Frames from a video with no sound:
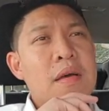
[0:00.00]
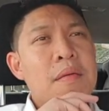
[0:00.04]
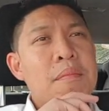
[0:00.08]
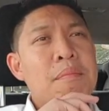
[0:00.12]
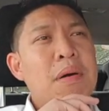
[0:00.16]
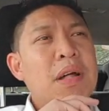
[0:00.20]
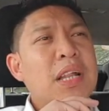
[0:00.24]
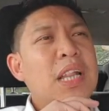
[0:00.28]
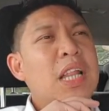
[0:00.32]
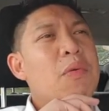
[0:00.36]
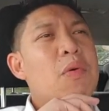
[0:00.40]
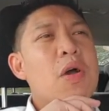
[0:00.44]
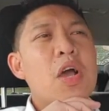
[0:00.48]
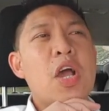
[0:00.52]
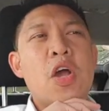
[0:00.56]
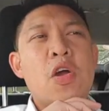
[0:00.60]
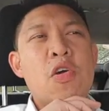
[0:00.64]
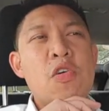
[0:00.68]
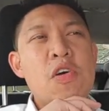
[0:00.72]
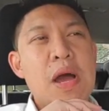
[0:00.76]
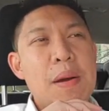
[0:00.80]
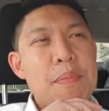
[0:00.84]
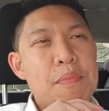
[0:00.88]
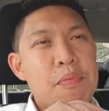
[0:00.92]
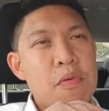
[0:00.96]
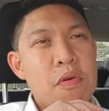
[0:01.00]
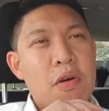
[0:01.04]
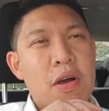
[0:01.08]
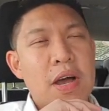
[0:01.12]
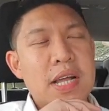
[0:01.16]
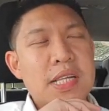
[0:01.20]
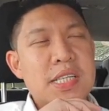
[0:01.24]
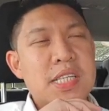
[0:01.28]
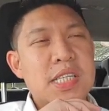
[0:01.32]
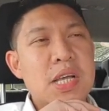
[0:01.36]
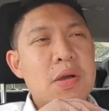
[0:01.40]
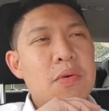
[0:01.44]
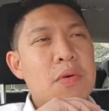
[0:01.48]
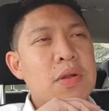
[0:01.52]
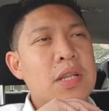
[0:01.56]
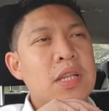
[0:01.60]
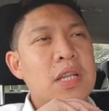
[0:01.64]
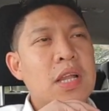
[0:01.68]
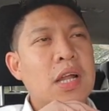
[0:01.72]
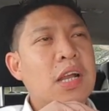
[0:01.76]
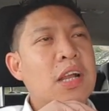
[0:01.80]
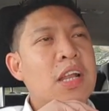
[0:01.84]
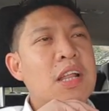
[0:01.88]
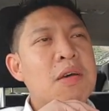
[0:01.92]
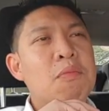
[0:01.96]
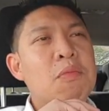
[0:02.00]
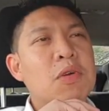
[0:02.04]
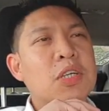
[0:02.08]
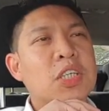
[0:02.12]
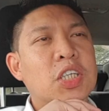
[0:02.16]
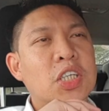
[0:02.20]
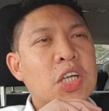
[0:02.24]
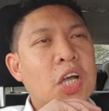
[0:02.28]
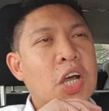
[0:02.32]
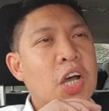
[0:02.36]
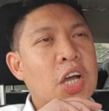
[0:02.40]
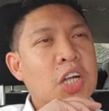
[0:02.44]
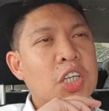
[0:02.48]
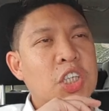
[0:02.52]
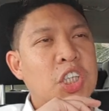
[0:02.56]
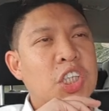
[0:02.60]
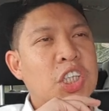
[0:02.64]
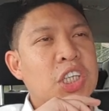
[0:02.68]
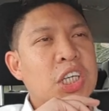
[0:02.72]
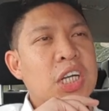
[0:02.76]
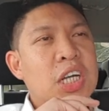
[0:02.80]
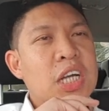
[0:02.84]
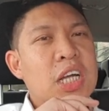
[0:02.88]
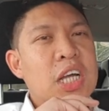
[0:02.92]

But they were crap rides. None of them were surge.